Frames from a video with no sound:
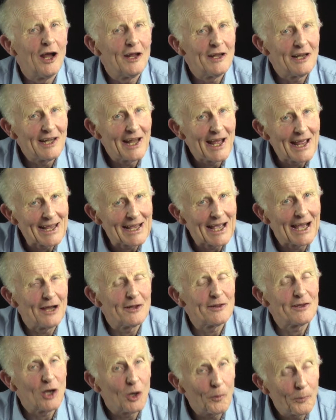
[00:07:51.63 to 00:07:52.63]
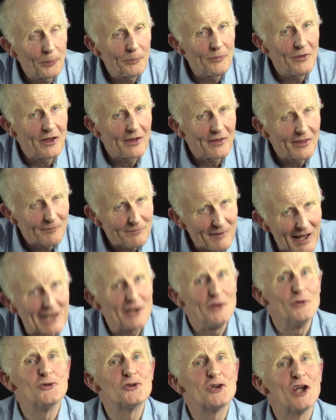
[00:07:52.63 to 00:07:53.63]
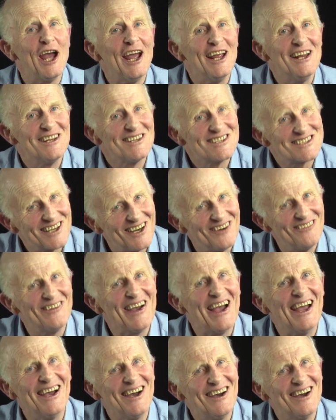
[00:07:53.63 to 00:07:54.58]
laying out the value chains of